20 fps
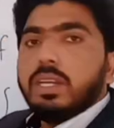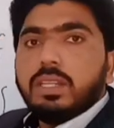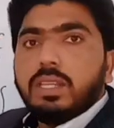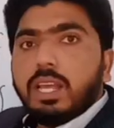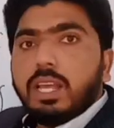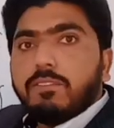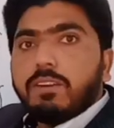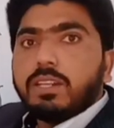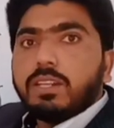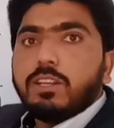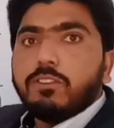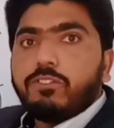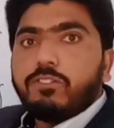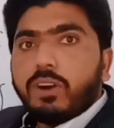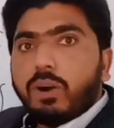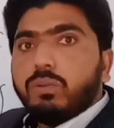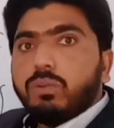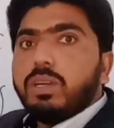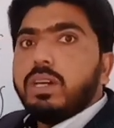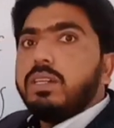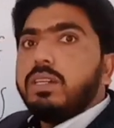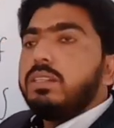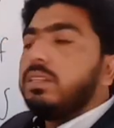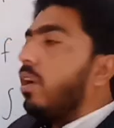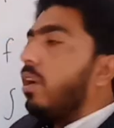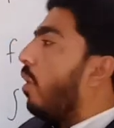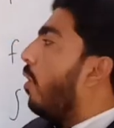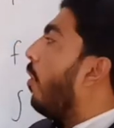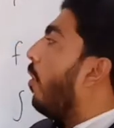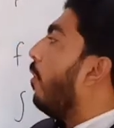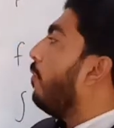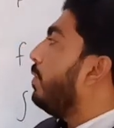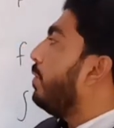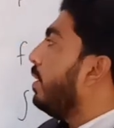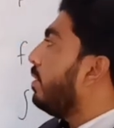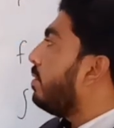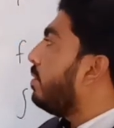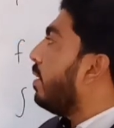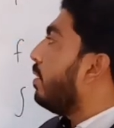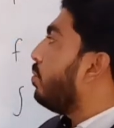They were the founder of
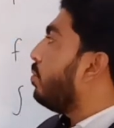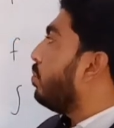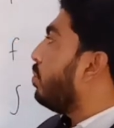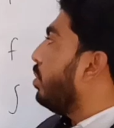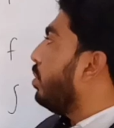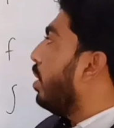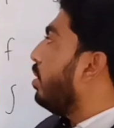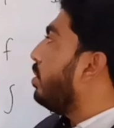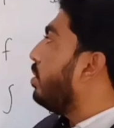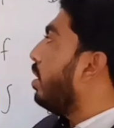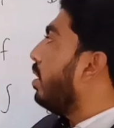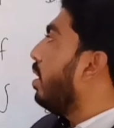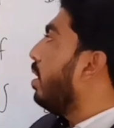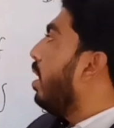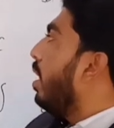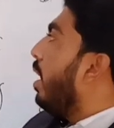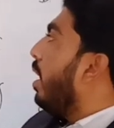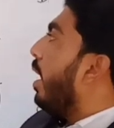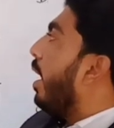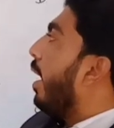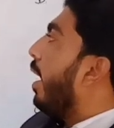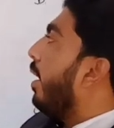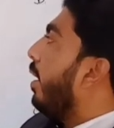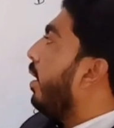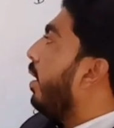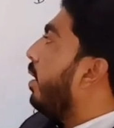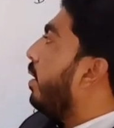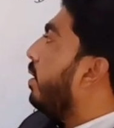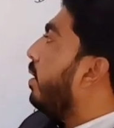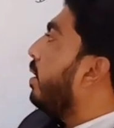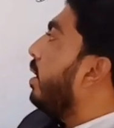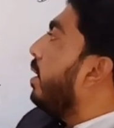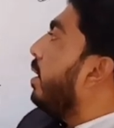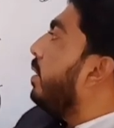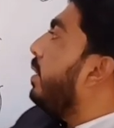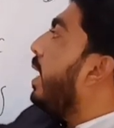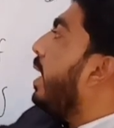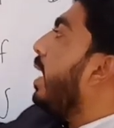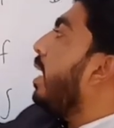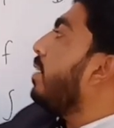this association, and
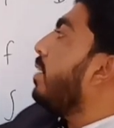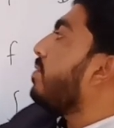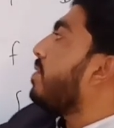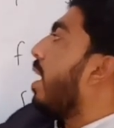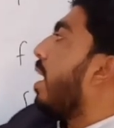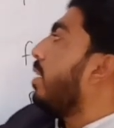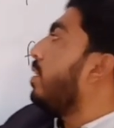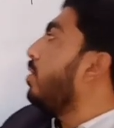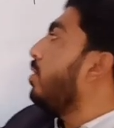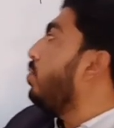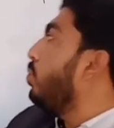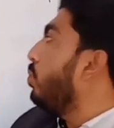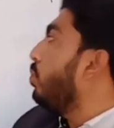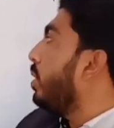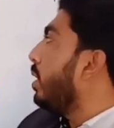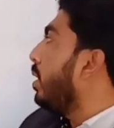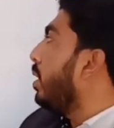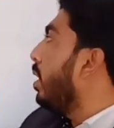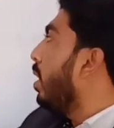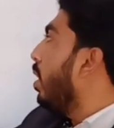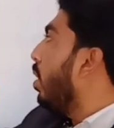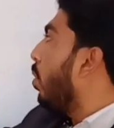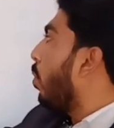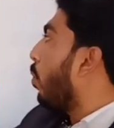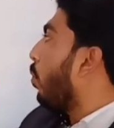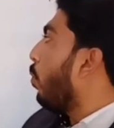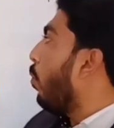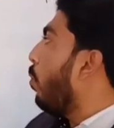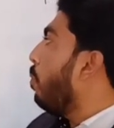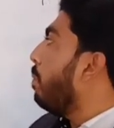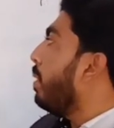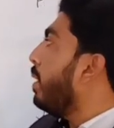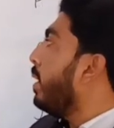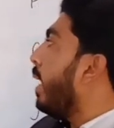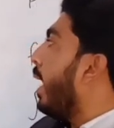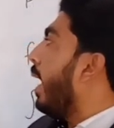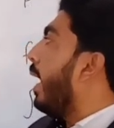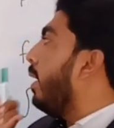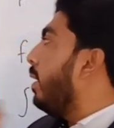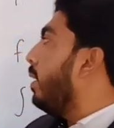they started using Roman
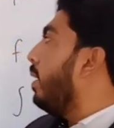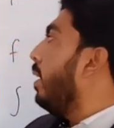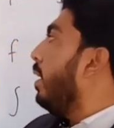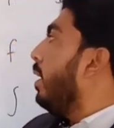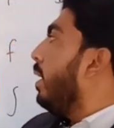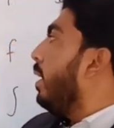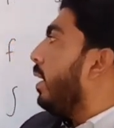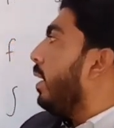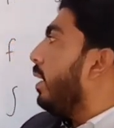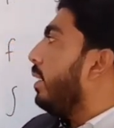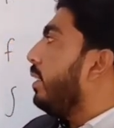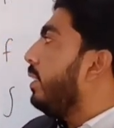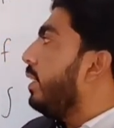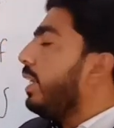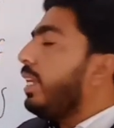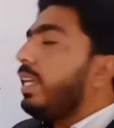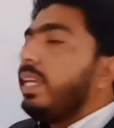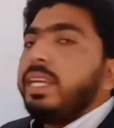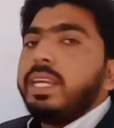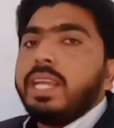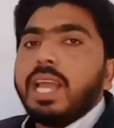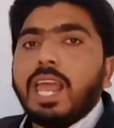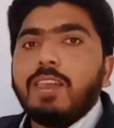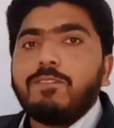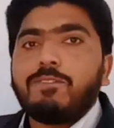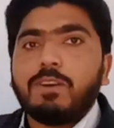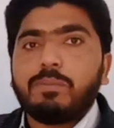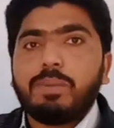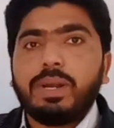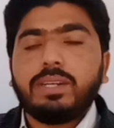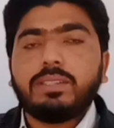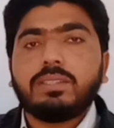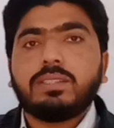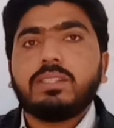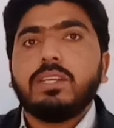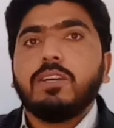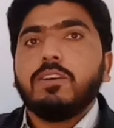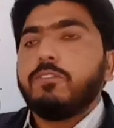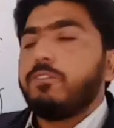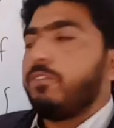and Greek
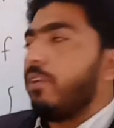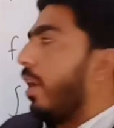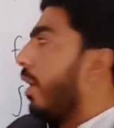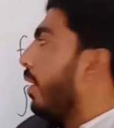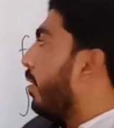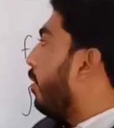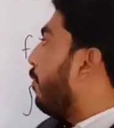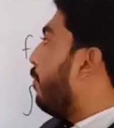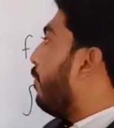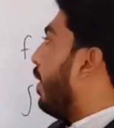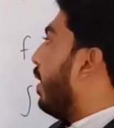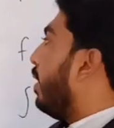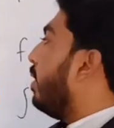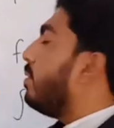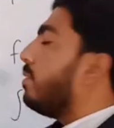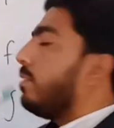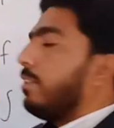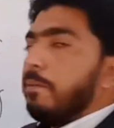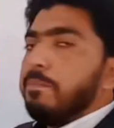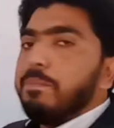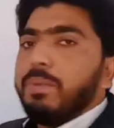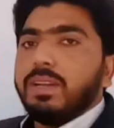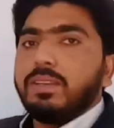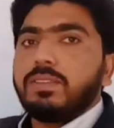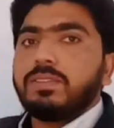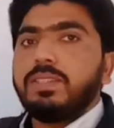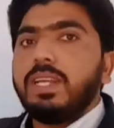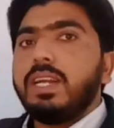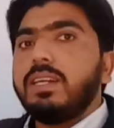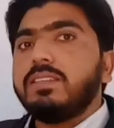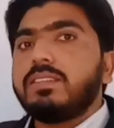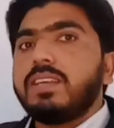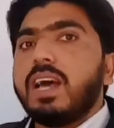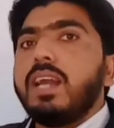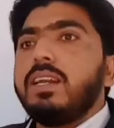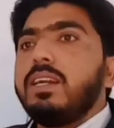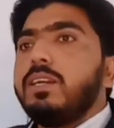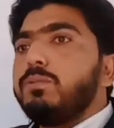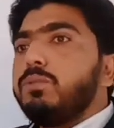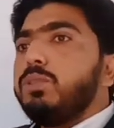alphabets for different symbols. They
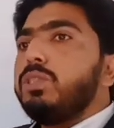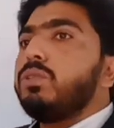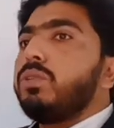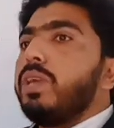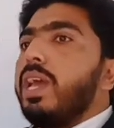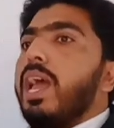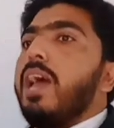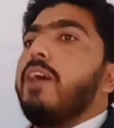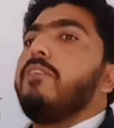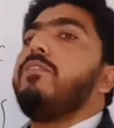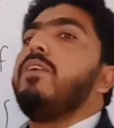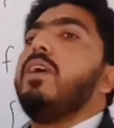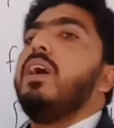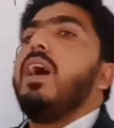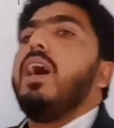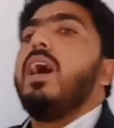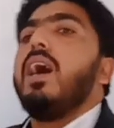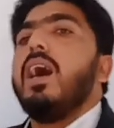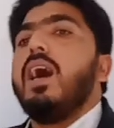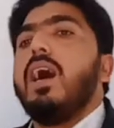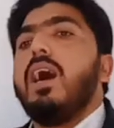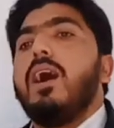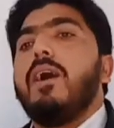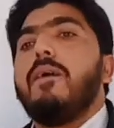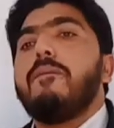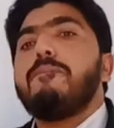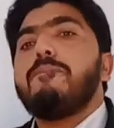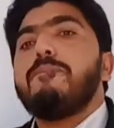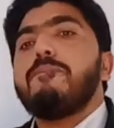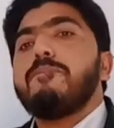decided we should have a